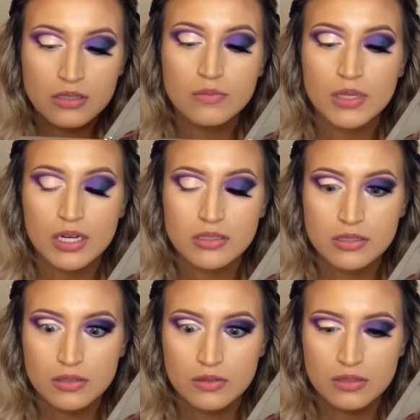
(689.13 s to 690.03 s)
mira,
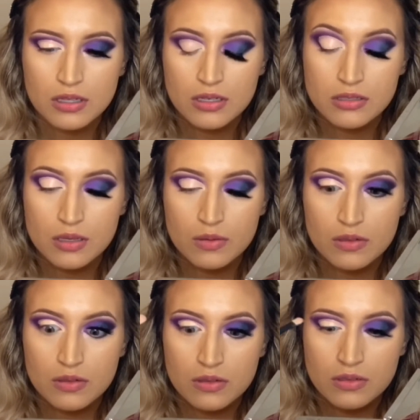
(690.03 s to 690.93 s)
si notas, abro
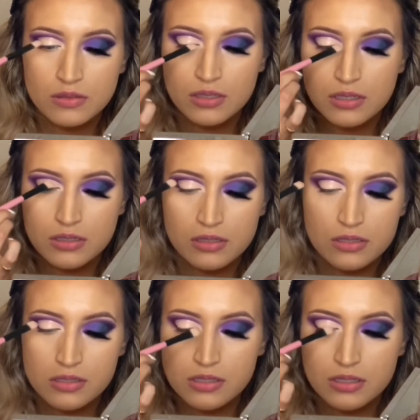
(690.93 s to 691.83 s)
el ojo and it
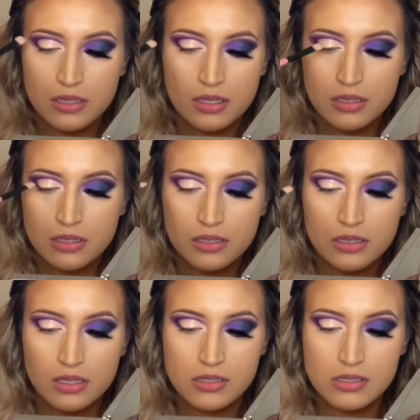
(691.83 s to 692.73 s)
doesn't like
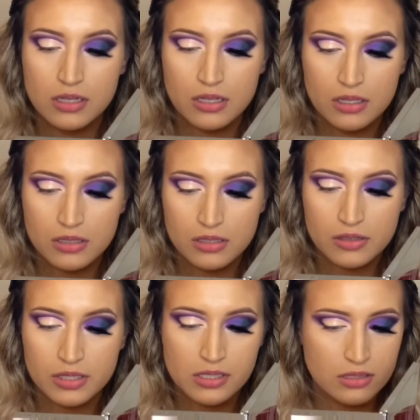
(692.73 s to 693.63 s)
get stuck in the
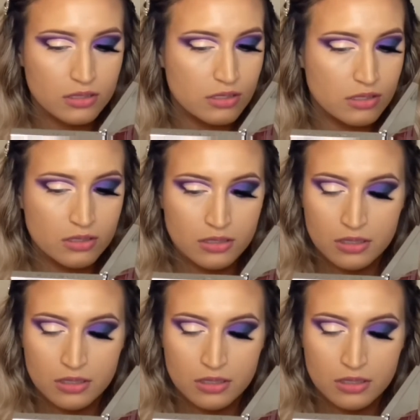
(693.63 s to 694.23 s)
creases.